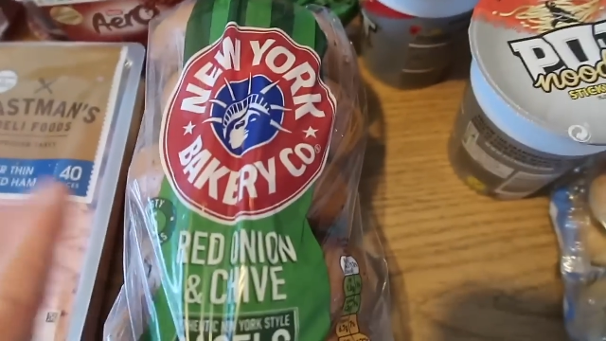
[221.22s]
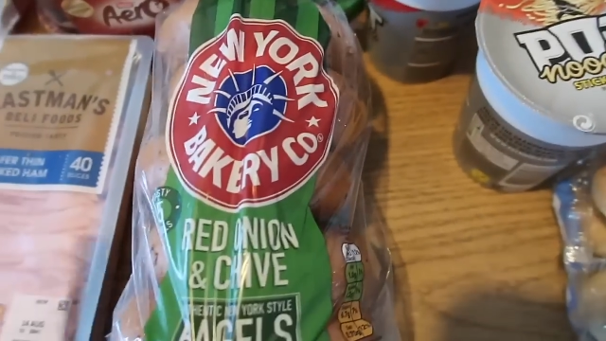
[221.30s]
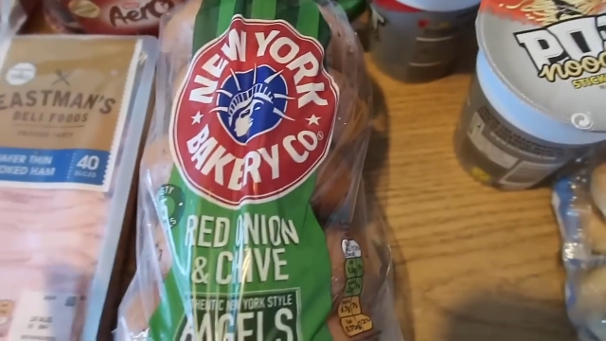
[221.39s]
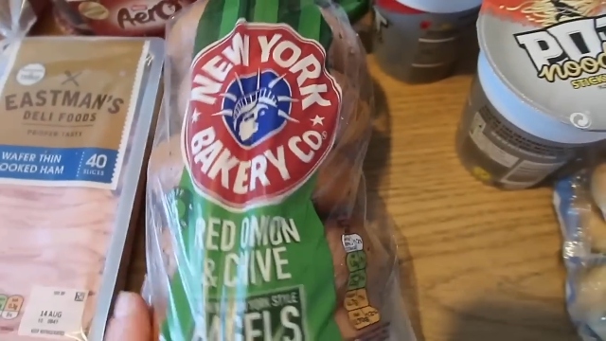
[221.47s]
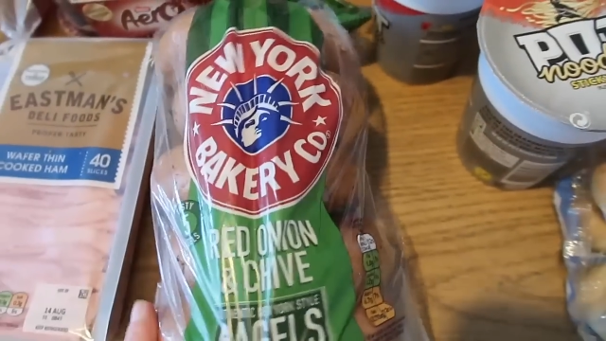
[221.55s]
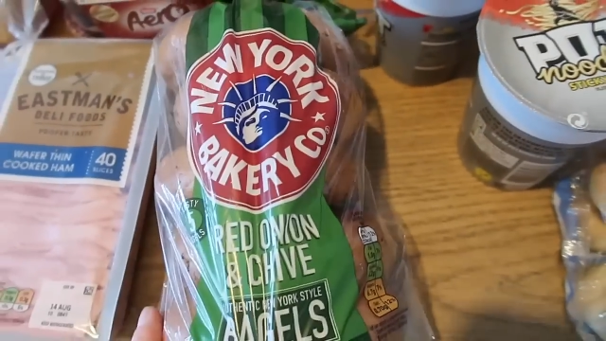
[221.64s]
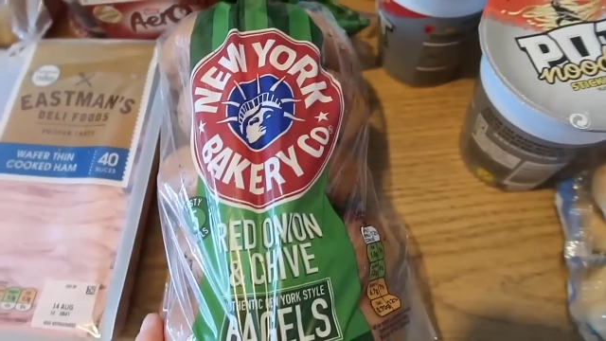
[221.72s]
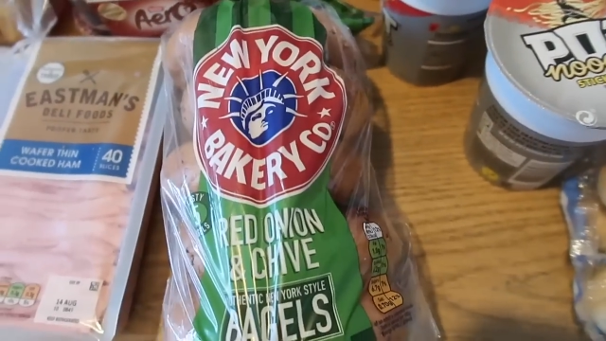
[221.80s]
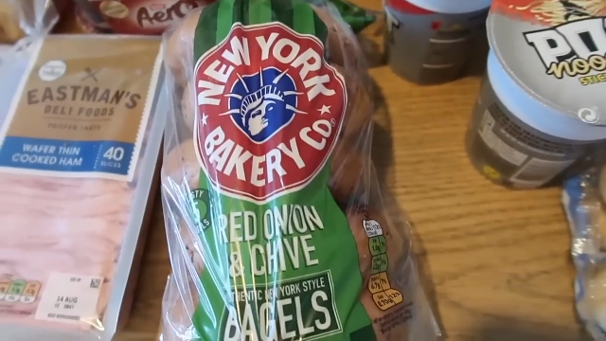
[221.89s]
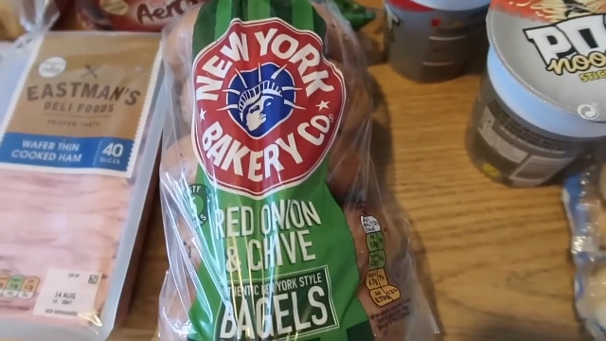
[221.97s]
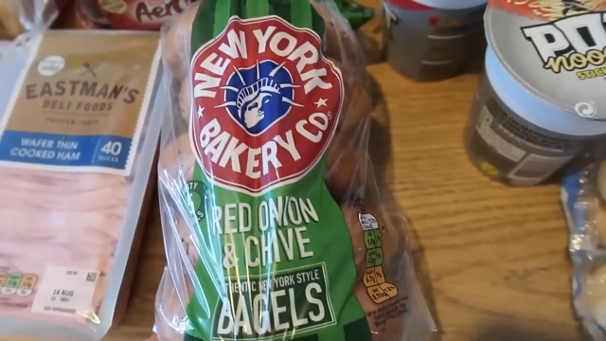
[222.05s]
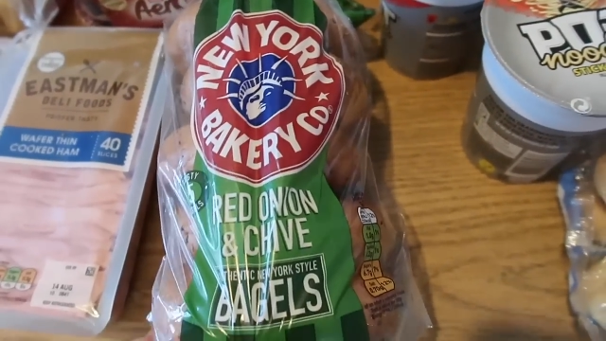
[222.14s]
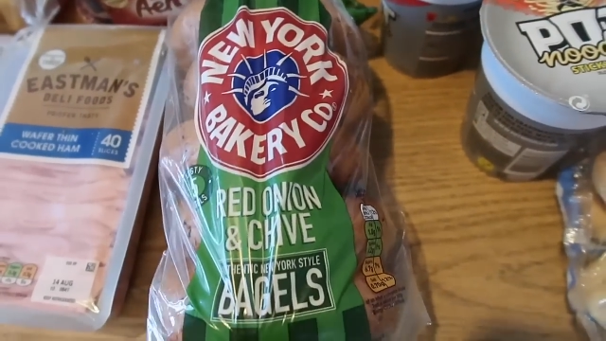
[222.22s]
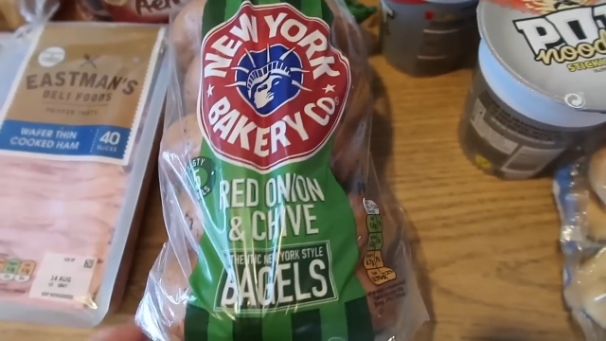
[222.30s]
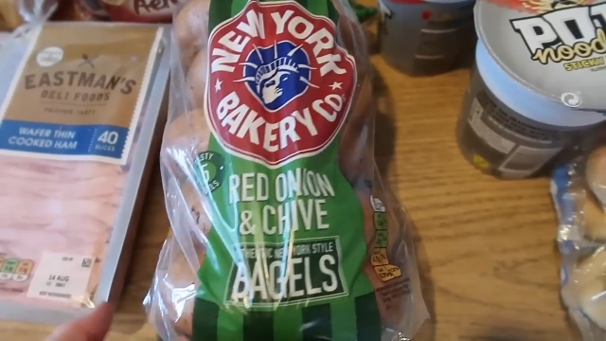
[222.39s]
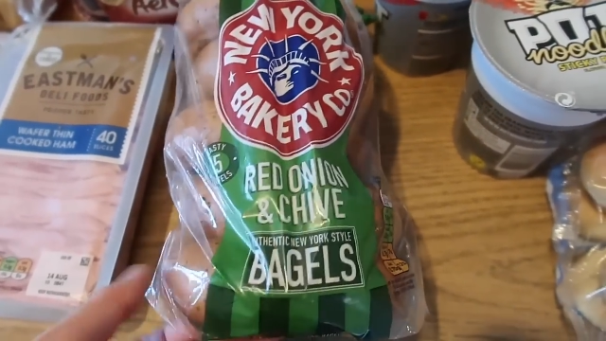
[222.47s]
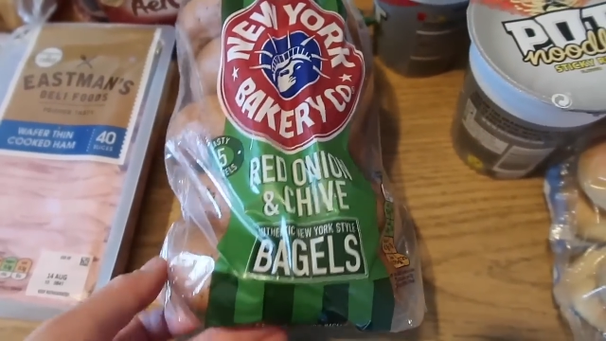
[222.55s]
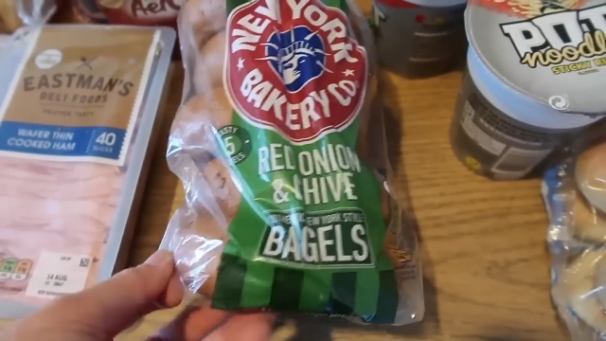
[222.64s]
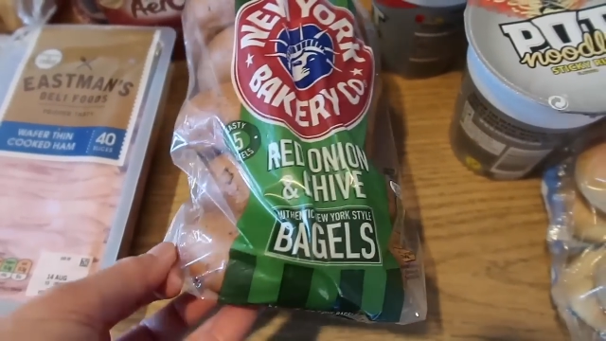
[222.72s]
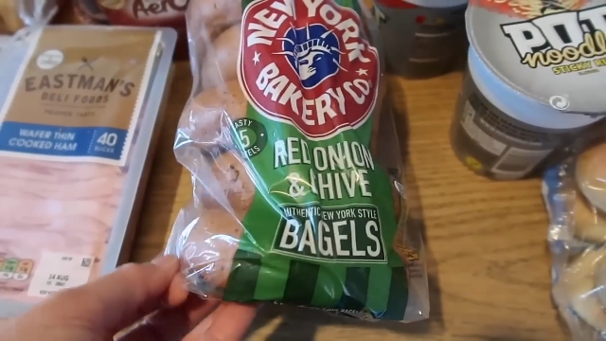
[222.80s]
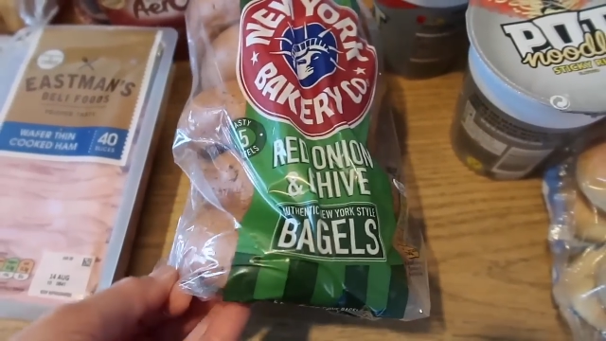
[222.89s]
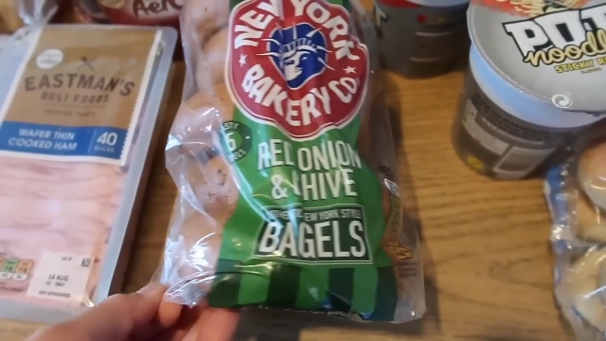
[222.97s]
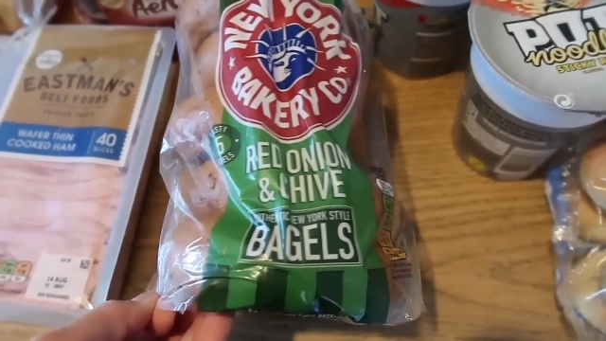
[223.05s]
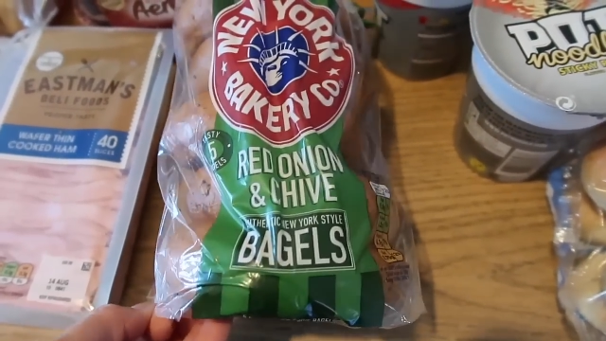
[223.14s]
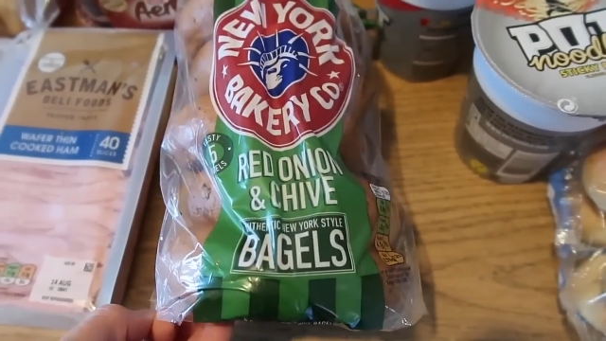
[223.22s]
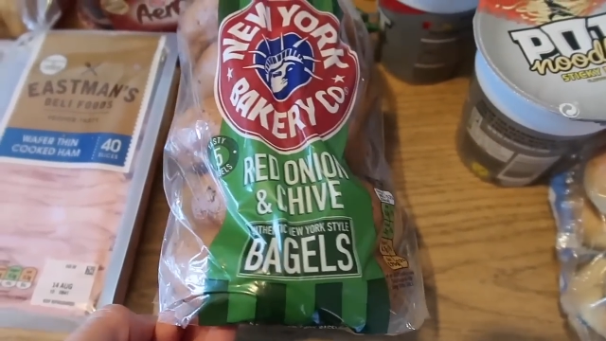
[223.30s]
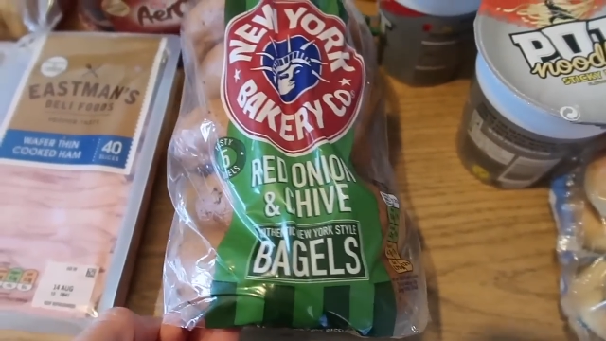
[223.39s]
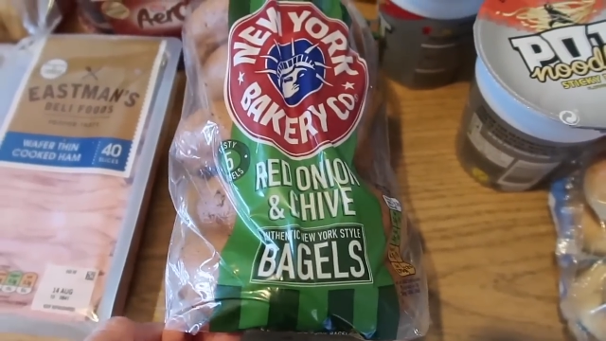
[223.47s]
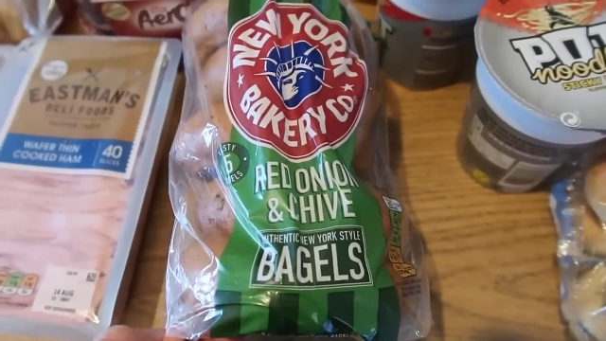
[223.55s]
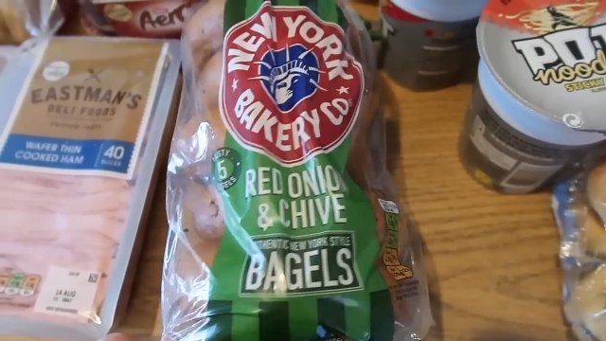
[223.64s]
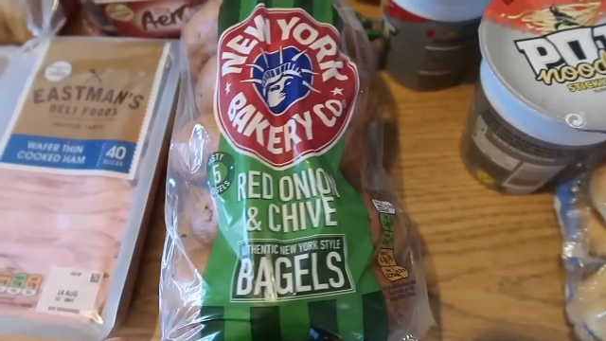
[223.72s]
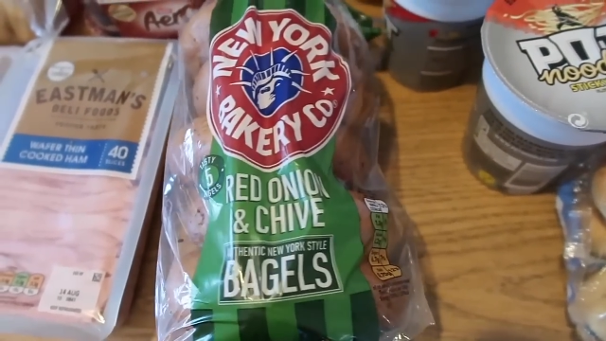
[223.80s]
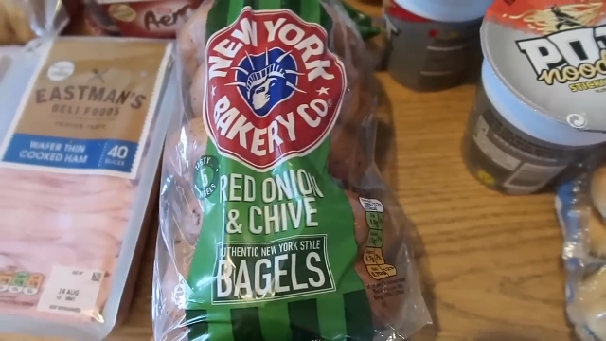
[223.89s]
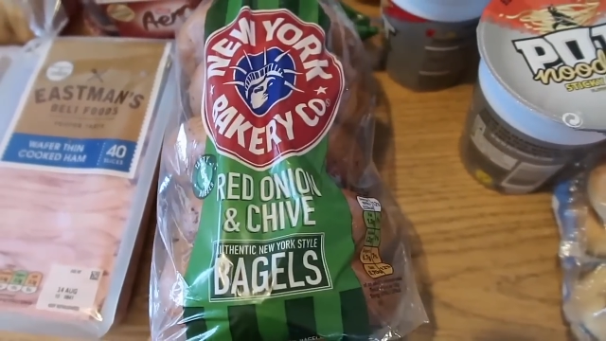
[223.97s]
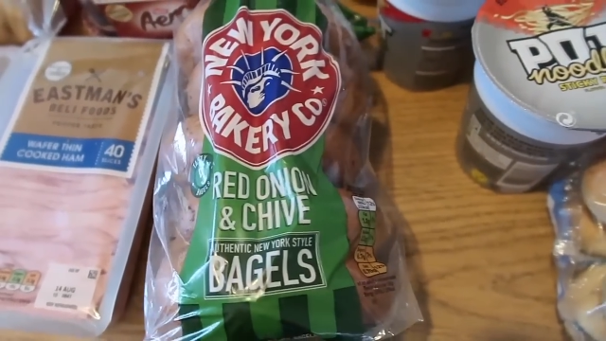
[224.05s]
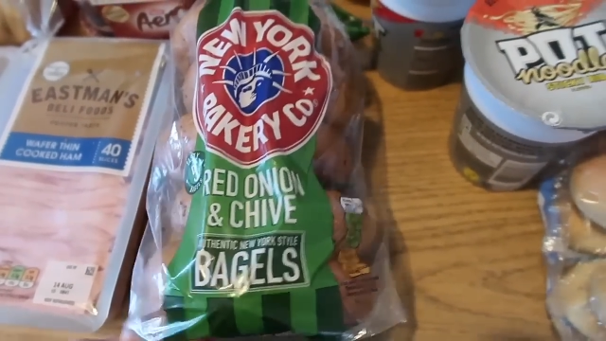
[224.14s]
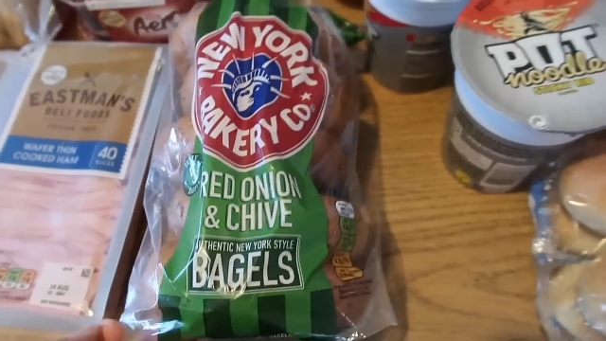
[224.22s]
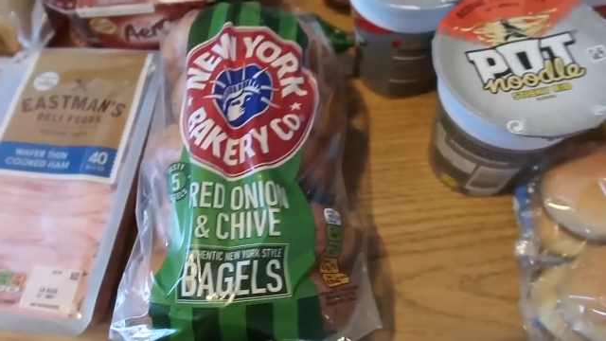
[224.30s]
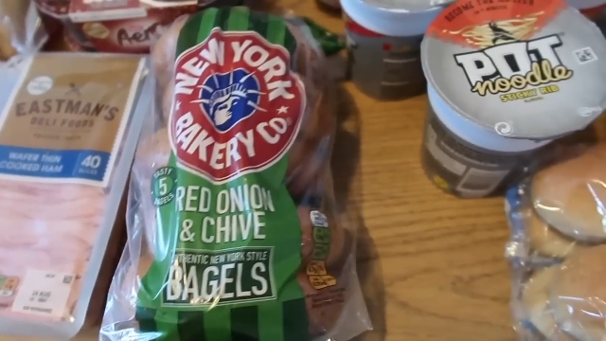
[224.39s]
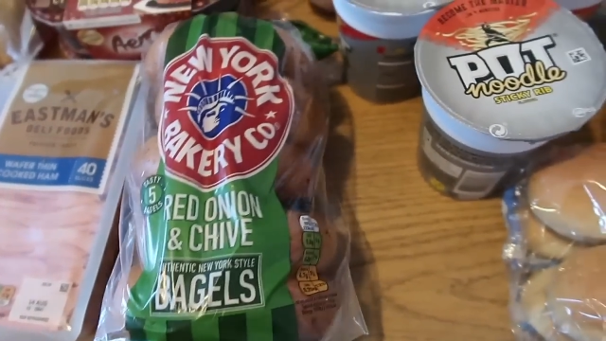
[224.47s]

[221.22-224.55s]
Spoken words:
(no speaker visible)